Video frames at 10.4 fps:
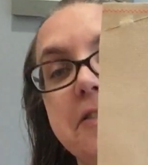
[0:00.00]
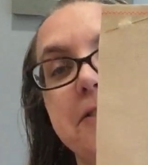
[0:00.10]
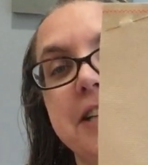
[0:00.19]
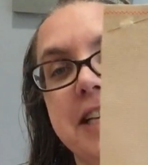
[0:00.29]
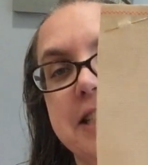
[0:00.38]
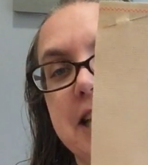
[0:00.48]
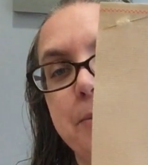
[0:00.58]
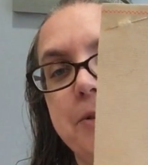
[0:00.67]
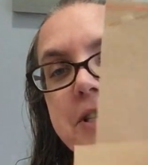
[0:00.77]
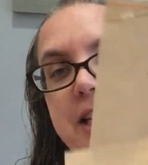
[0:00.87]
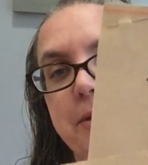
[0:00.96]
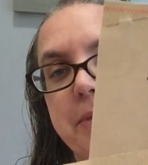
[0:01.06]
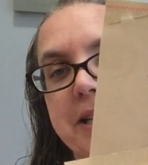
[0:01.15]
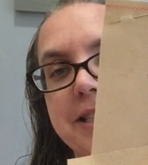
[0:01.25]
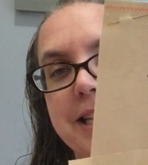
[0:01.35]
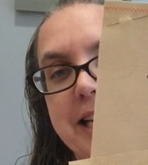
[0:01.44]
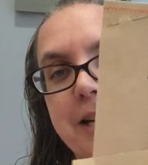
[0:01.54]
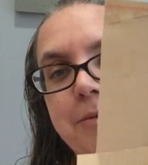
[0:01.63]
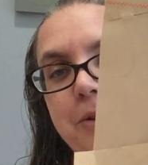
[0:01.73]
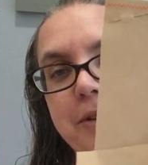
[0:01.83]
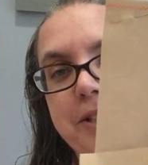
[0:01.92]
different next time you see it because I
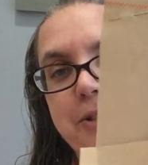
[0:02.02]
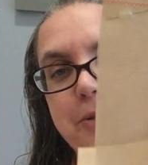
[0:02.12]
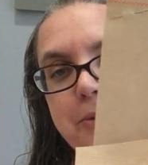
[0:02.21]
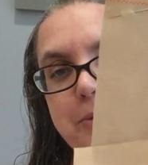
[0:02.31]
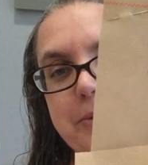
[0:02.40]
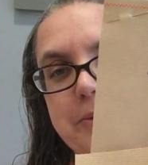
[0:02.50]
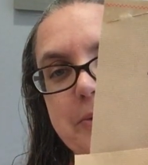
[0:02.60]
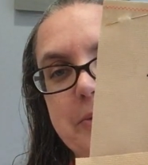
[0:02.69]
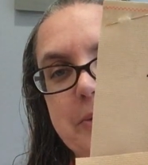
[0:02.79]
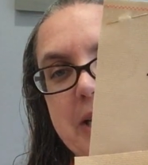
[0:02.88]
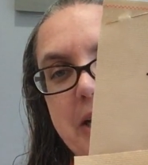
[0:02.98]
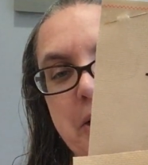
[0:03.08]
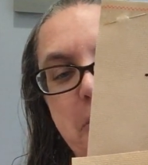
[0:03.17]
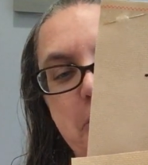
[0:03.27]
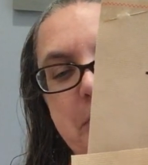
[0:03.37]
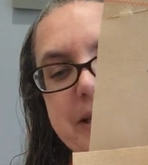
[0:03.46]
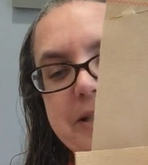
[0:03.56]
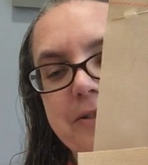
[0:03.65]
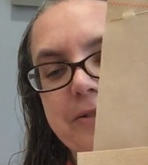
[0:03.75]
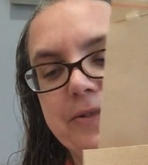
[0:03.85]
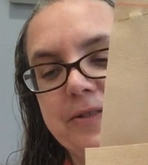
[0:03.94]
am going to cut another piece
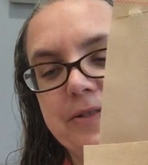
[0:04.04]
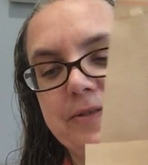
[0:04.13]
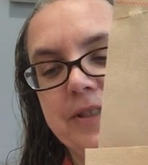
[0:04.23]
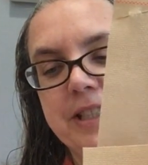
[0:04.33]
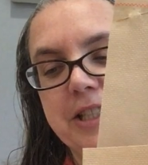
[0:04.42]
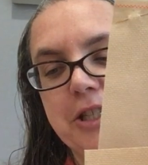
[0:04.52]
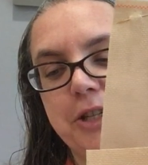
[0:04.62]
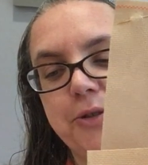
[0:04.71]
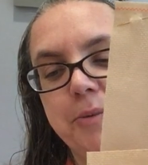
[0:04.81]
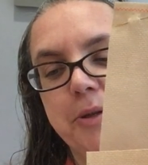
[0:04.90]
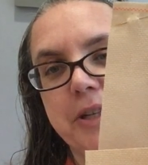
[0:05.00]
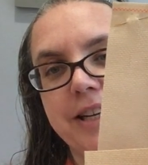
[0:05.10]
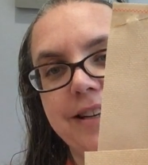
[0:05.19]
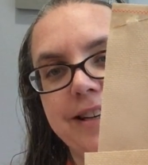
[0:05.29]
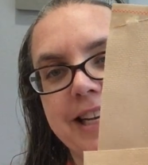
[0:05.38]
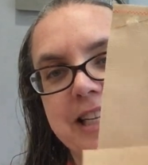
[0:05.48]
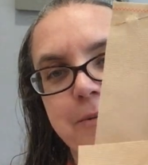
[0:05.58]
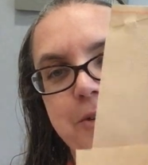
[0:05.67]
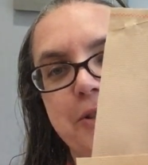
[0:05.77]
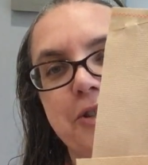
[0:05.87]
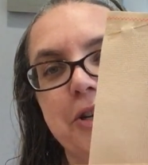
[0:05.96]
of vintage country mocha and I'm
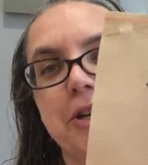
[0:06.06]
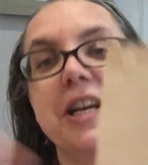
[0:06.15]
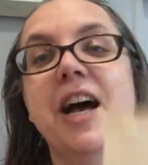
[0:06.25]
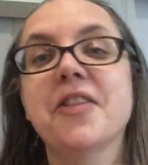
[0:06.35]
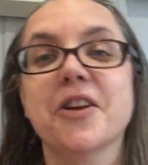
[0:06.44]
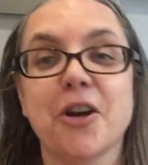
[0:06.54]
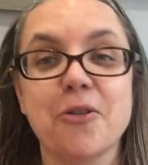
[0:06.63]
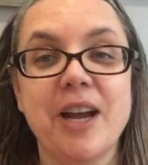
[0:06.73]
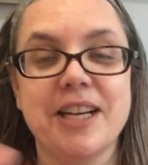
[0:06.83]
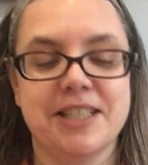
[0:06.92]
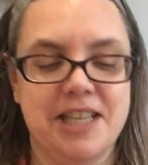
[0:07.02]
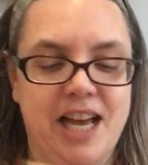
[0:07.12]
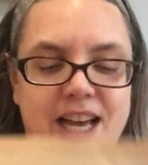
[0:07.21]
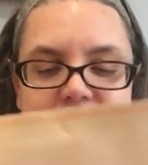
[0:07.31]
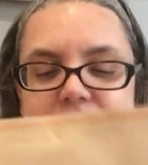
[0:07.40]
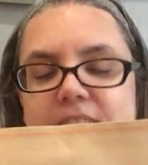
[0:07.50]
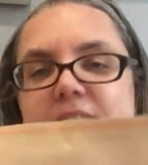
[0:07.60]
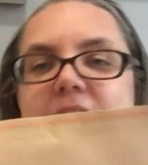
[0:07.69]
going to start it on the correct side.